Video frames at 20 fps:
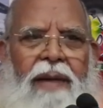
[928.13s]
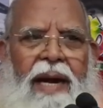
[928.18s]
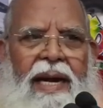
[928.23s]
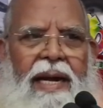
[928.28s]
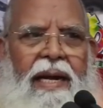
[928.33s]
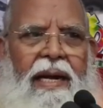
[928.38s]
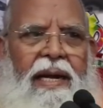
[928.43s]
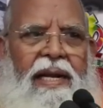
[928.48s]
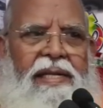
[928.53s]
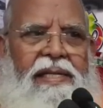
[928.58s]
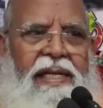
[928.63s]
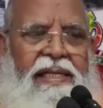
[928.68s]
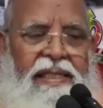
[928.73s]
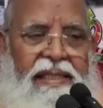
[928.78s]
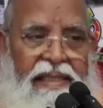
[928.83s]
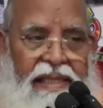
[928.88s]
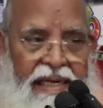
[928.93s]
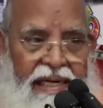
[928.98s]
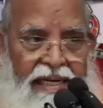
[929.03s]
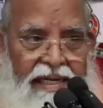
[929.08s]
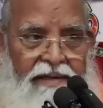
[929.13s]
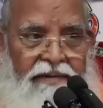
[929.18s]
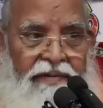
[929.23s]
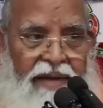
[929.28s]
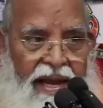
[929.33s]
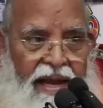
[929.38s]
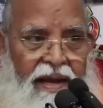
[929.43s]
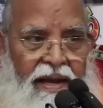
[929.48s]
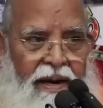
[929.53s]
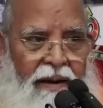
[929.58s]
Mind is a seat
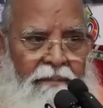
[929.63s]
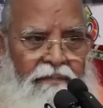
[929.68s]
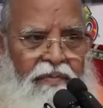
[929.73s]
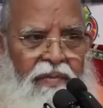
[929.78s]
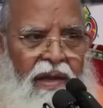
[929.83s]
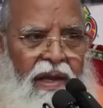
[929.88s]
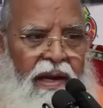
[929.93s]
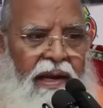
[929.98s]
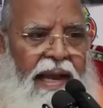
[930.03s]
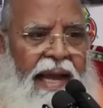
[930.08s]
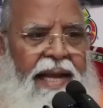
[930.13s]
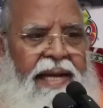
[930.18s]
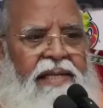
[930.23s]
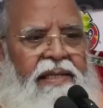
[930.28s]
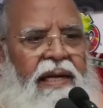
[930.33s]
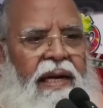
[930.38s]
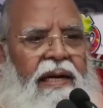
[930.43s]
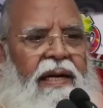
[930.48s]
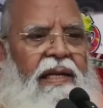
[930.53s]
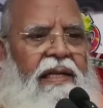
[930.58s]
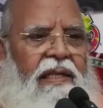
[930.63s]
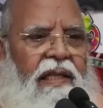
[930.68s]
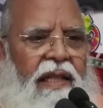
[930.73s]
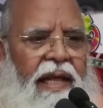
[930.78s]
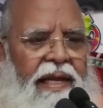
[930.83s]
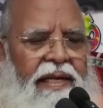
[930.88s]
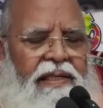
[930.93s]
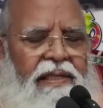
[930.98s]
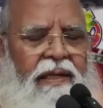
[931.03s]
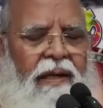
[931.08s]
where likes and
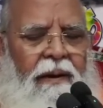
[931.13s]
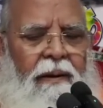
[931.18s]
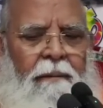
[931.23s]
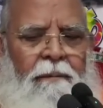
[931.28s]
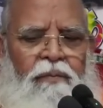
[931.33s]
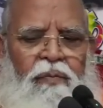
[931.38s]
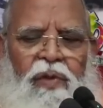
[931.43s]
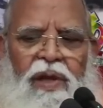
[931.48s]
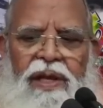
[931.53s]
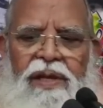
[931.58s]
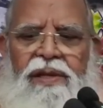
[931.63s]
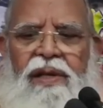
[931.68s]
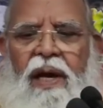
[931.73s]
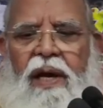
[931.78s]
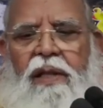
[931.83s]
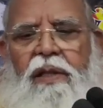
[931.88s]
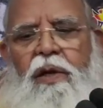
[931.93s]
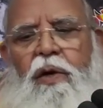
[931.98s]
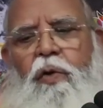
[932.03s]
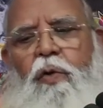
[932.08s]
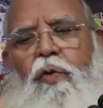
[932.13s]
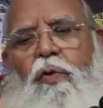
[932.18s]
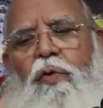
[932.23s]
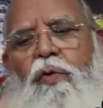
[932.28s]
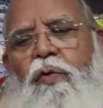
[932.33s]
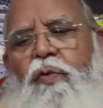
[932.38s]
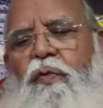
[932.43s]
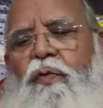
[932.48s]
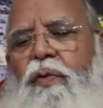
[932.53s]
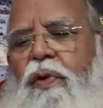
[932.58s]
dislikes, these are the
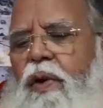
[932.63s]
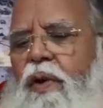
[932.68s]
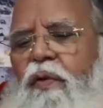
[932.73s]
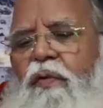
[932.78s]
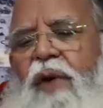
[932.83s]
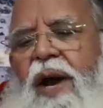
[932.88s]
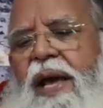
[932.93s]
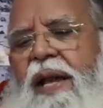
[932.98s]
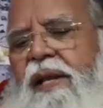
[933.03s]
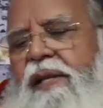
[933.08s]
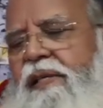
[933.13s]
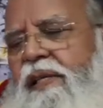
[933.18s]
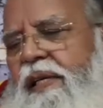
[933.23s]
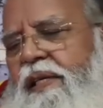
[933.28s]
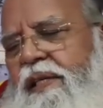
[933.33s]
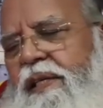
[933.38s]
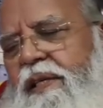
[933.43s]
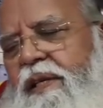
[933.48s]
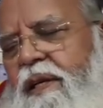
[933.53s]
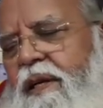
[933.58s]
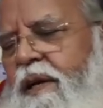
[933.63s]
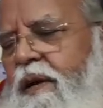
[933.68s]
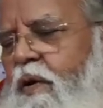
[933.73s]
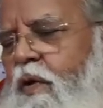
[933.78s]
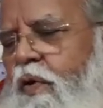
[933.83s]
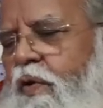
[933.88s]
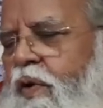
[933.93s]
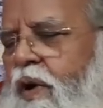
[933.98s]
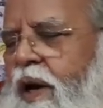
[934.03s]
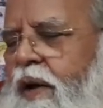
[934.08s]
two viruses.
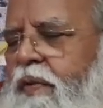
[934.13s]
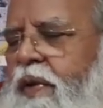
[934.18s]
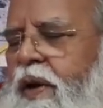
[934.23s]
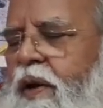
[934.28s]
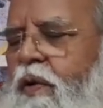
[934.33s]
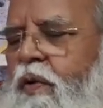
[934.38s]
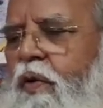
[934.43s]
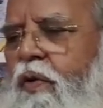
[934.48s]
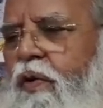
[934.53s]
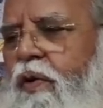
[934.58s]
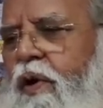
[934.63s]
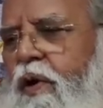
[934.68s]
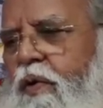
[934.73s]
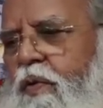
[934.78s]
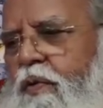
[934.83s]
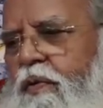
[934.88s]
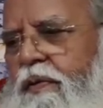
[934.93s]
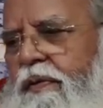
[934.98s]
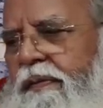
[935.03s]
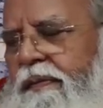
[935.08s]
Corona 1, Corona 2.